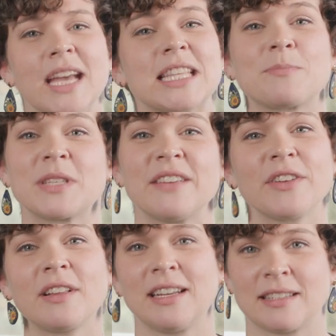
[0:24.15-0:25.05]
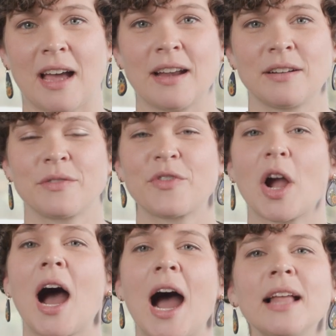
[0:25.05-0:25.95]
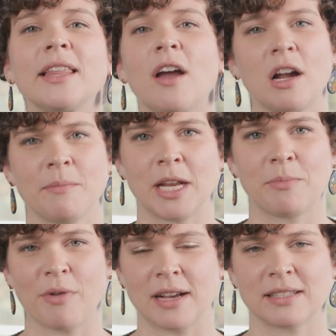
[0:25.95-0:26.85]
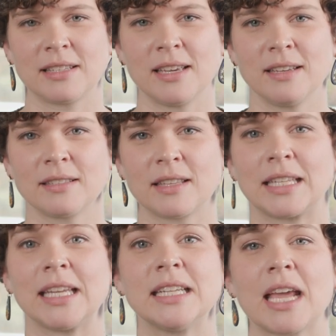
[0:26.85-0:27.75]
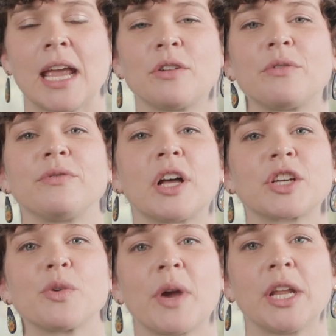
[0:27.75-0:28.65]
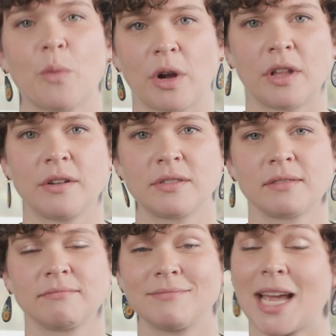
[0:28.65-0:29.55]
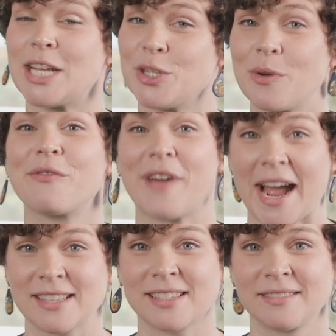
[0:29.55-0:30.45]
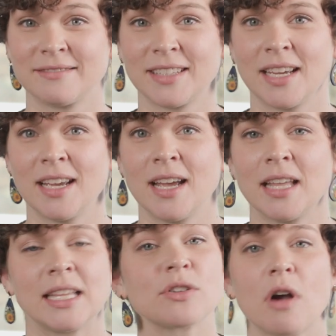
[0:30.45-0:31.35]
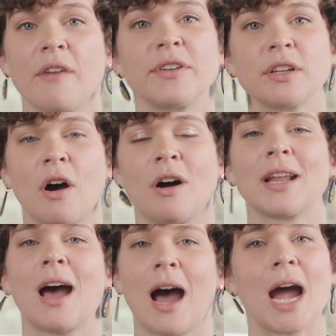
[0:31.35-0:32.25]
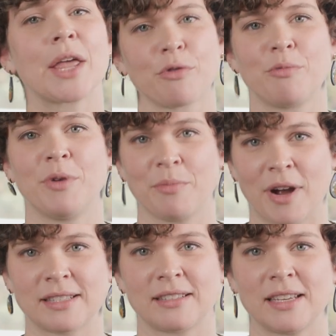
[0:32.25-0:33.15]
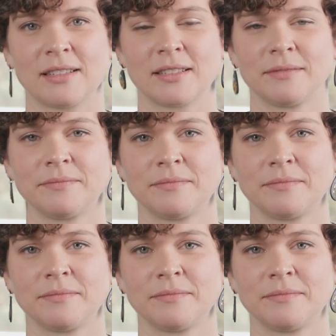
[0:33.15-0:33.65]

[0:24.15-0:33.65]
It's specifically designed for highly automated processes that need to handle fluctuating workloads and do it fast. These are often called high throughput processes.